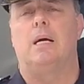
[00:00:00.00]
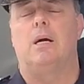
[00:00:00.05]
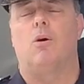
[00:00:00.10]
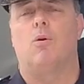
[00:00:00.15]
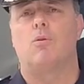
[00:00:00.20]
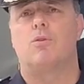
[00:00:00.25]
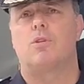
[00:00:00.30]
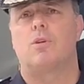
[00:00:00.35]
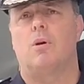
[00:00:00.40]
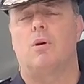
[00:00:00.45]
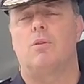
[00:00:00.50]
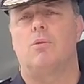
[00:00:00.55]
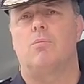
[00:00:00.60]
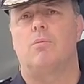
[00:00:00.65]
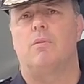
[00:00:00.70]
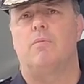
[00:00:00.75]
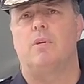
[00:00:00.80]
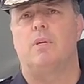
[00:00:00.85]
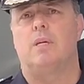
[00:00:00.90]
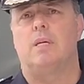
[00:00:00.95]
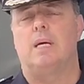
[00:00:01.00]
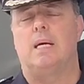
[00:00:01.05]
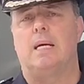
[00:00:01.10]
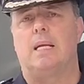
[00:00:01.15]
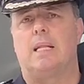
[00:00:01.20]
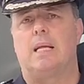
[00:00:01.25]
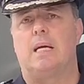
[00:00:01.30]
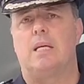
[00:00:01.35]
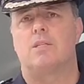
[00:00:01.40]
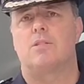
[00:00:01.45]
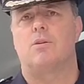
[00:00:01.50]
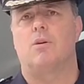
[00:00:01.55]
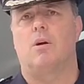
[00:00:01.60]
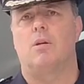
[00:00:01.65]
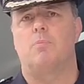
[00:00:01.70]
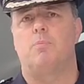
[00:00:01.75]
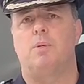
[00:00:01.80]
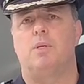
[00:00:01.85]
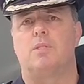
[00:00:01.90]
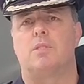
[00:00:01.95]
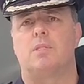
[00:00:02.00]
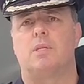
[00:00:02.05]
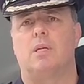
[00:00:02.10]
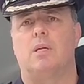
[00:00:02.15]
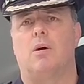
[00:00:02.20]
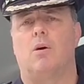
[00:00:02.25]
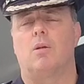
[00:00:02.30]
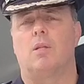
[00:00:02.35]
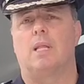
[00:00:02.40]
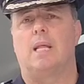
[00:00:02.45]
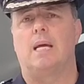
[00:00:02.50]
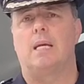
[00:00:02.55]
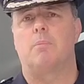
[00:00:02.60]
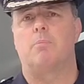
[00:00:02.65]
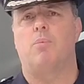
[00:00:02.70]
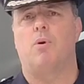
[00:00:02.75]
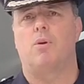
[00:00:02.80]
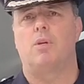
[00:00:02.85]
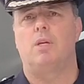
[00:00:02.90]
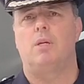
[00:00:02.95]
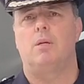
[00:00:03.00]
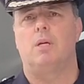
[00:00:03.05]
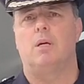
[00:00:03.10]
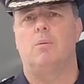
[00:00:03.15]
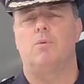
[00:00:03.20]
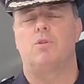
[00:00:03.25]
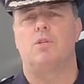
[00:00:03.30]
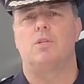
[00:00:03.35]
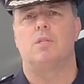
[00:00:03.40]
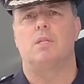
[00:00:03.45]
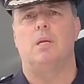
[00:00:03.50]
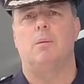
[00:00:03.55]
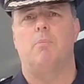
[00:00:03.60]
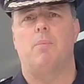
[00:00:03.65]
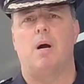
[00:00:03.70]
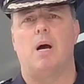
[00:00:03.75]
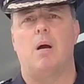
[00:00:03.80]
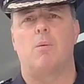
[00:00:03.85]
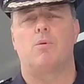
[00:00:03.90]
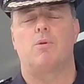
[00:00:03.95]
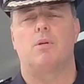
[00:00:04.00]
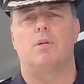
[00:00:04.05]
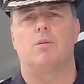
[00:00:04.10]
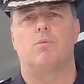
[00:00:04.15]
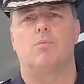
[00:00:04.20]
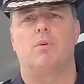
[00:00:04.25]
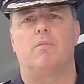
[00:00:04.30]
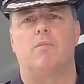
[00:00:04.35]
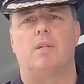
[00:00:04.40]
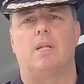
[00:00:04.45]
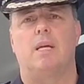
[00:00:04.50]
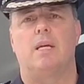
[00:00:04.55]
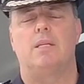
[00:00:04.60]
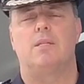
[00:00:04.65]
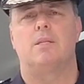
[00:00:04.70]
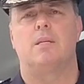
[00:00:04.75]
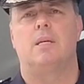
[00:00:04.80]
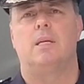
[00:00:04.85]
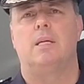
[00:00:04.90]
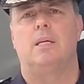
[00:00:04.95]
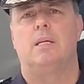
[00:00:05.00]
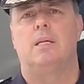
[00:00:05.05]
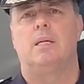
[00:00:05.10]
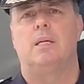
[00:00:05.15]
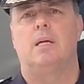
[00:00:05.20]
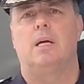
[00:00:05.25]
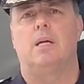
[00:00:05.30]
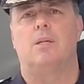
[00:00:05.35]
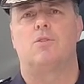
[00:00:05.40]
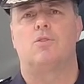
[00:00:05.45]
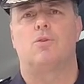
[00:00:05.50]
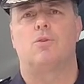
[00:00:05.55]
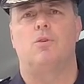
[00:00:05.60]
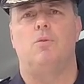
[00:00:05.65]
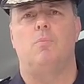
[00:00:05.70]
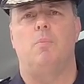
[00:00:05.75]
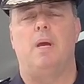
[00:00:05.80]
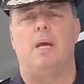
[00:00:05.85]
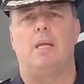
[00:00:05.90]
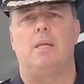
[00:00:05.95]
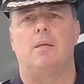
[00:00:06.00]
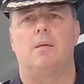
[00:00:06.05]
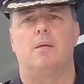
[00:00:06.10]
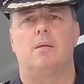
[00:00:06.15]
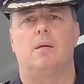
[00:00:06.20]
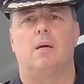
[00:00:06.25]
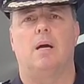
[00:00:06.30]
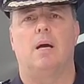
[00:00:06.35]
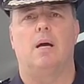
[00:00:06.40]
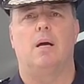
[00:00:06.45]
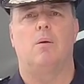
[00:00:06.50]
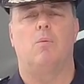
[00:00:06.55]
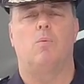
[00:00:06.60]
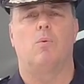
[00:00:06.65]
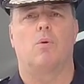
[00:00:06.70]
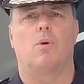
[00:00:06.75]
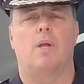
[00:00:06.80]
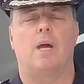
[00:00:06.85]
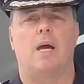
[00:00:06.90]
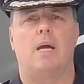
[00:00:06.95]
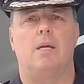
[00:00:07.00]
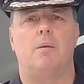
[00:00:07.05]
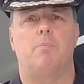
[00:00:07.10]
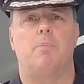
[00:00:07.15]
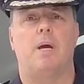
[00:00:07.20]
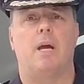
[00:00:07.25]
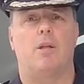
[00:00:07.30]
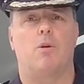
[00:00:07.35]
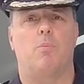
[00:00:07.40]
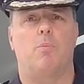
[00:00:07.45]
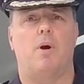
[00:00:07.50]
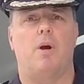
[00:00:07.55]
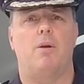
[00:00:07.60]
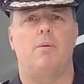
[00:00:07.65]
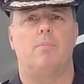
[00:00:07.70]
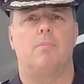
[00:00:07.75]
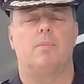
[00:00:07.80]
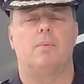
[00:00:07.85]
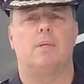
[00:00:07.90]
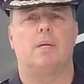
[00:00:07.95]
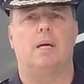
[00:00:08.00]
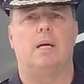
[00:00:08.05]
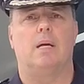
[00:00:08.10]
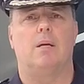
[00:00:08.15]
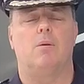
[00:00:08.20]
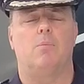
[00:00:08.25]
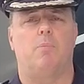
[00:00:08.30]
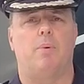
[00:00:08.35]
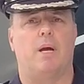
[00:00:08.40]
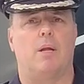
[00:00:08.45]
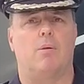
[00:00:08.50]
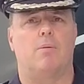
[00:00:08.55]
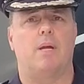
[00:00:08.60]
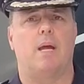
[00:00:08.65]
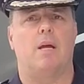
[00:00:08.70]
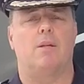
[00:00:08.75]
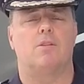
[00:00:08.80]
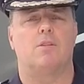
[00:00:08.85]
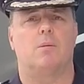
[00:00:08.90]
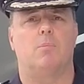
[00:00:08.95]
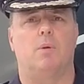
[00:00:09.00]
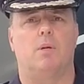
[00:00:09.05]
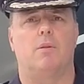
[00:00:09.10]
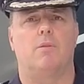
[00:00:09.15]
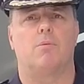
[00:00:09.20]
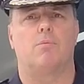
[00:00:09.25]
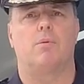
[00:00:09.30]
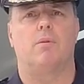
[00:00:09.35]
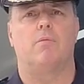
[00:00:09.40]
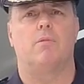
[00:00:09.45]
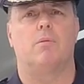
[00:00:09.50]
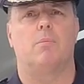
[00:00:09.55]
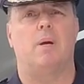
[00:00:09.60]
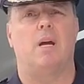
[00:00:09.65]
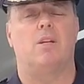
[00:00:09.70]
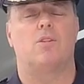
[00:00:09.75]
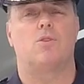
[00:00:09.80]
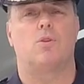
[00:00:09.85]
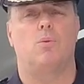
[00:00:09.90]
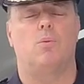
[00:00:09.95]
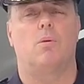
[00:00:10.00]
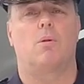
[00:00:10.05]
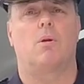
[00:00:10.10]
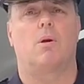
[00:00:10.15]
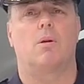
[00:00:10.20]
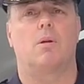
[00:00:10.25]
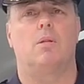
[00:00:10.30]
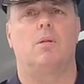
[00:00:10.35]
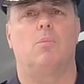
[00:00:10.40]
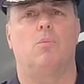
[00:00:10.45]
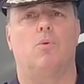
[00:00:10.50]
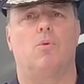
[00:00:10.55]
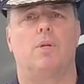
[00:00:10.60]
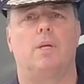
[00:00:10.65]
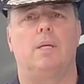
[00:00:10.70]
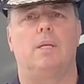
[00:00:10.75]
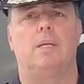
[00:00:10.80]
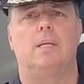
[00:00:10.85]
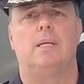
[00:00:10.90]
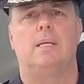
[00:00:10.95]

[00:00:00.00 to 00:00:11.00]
Also on the river last night, but on Lake Bonnie, which is near Barmer in the Riverland, two men were on a paddle boat, paddled out into the middle of the river about 2 o'clock in the morning.